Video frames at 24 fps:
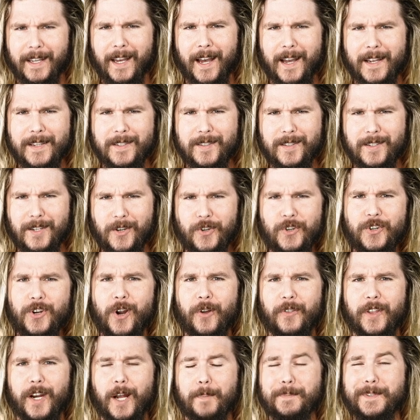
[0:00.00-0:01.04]
Guys, did you
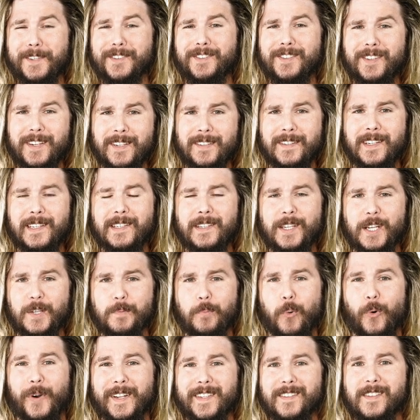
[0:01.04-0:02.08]
know that up to
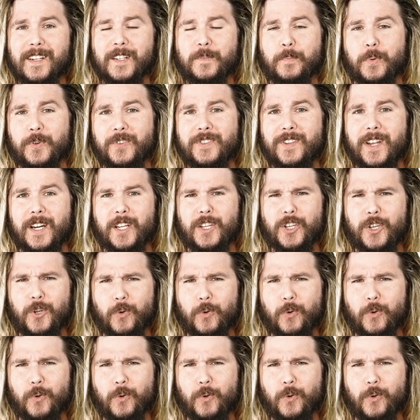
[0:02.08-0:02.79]
66.6% of